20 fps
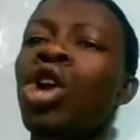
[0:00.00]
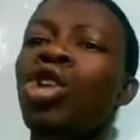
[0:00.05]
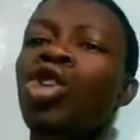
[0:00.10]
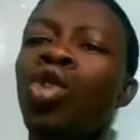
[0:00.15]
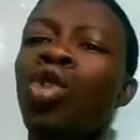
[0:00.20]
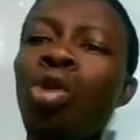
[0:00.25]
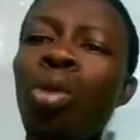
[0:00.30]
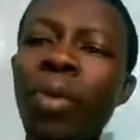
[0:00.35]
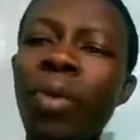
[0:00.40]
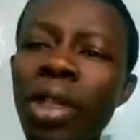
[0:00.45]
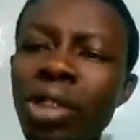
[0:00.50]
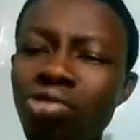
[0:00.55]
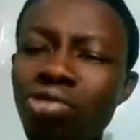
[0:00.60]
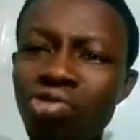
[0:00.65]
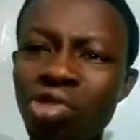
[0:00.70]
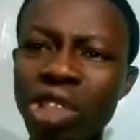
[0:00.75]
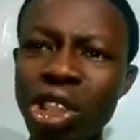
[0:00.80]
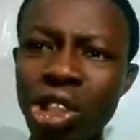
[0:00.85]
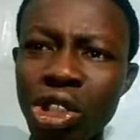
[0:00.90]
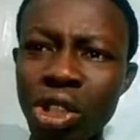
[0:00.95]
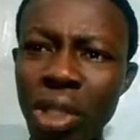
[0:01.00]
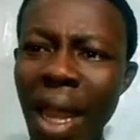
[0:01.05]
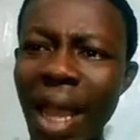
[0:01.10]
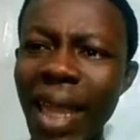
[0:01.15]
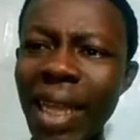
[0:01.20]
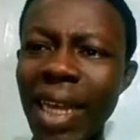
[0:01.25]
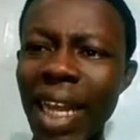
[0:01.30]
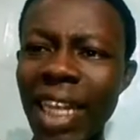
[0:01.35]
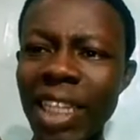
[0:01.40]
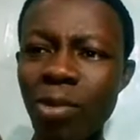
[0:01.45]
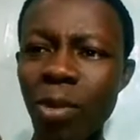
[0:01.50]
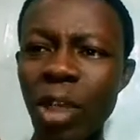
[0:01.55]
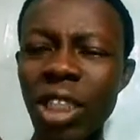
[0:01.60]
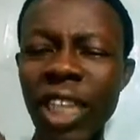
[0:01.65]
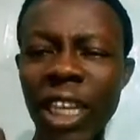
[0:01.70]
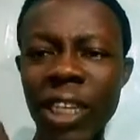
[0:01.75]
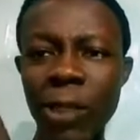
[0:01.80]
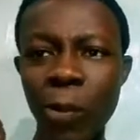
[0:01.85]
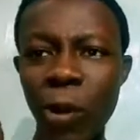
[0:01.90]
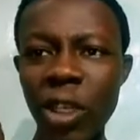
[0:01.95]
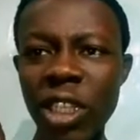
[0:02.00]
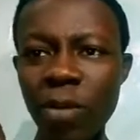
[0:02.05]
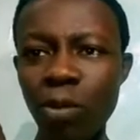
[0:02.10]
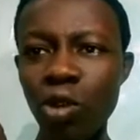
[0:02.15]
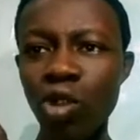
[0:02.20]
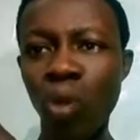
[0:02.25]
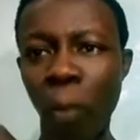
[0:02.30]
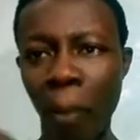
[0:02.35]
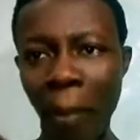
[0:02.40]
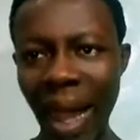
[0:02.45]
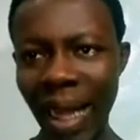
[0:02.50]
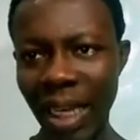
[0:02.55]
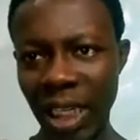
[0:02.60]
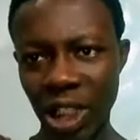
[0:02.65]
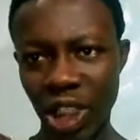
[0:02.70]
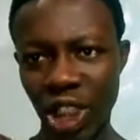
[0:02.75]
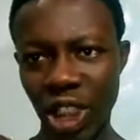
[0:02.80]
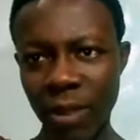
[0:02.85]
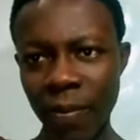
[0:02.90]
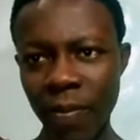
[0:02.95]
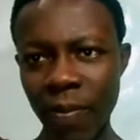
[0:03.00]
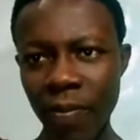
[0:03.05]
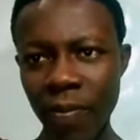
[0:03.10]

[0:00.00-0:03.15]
You will be trying as much as possible to manage.